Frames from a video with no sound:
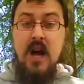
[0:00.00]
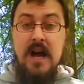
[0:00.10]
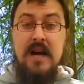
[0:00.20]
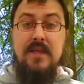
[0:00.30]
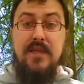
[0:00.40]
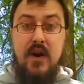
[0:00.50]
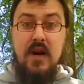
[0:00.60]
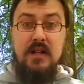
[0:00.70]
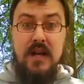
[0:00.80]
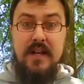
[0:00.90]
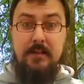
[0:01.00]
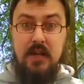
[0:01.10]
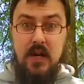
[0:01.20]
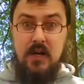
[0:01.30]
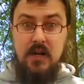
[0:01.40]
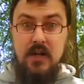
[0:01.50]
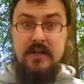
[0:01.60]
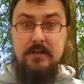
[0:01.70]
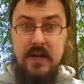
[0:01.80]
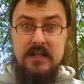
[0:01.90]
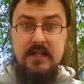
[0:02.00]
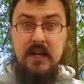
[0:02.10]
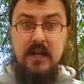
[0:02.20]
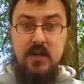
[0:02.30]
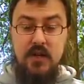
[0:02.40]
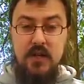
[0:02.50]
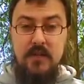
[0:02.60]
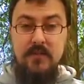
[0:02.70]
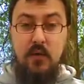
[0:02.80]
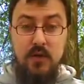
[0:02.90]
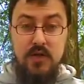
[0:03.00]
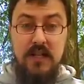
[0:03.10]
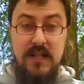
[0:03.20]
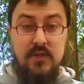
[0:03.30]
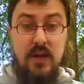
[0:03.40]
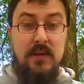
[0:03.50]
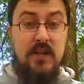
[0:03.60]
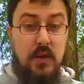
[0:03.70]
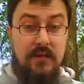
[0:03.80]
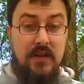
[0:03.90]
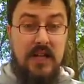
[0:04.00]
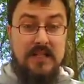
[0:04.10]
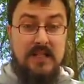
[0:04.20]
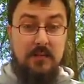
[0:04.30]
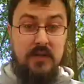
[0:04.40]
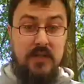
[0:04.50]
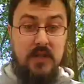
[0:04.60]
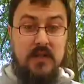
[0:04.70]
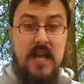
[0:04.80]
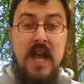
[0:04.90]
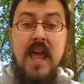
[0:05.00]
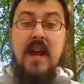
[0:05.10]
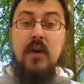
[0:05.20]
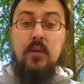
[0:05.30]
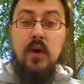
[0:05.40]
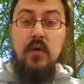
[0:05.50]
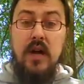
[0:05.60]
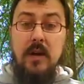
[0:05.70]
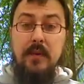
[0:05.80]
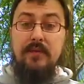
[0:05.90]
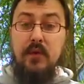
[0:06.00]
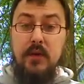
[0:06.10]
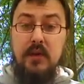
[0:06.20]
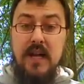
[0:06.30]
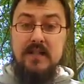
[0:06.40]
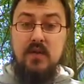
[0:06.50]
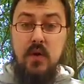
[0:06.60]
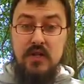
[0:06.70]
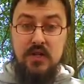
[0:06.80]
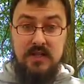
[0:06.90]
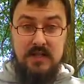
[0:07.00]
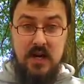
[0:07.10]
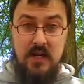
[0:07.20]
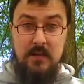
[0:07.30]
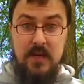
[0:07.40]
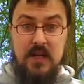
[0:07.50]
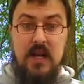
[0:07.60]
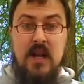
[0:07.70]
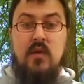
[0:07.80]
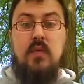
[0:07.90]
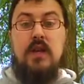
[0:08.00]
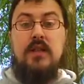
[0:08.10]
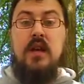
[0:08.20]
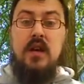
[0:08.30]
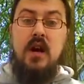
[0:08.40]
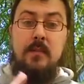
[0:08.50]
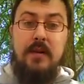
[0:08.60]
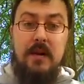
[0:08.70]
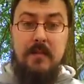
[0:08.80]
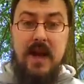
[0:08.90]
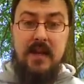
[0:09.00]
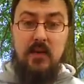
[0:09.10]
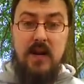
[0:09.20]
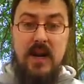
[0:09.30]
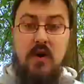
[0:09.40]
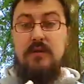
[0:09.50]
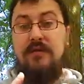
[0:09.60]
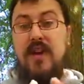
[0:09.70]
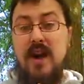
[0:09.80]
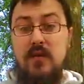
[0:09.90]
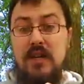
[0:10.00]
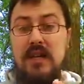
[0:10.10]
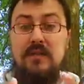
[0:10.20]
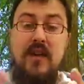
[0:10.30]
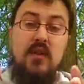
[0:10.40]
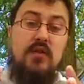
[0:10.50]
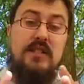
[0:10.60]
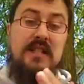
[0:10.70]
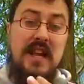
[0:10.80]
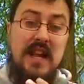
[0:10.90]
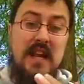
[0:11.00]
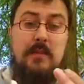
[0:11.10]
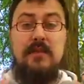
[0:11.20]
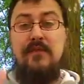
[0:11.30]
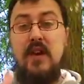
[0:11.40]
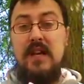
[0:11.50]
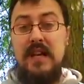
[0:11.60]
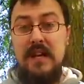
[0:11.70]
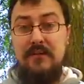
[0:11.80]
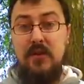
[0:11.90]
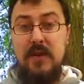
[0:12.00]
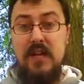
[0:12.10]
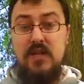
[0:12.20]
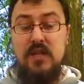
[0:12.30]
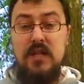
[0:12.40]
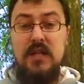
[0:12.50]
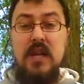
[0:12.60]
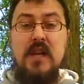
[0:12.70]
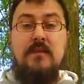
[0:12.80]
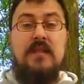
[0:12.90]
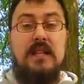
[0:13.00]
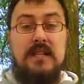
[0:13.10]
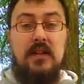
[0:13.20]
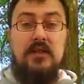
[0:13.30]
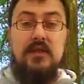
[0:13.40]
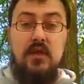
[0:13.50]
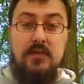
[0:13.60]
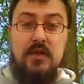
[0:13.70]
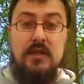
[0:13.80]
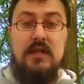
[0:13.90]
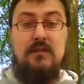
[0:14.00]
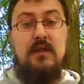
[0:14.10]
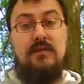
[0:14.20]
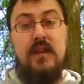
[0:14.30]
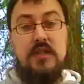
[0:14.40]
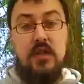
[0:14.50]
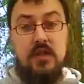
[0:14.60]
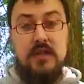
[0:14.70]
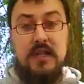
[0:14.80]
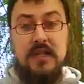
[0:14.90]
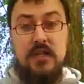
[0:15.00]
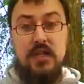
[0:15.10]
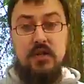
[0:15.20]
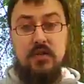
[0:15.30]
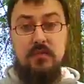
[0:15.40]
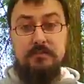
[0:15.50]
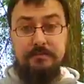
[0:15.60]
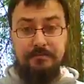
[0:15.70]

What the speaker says: I thought like a blogger as best I could. Fortunately, that's what I've been doing for the last couple of years, and I wrote up a frequently asked questions document with company background, founders' names, funding information, detailed descriptions of the features at issue,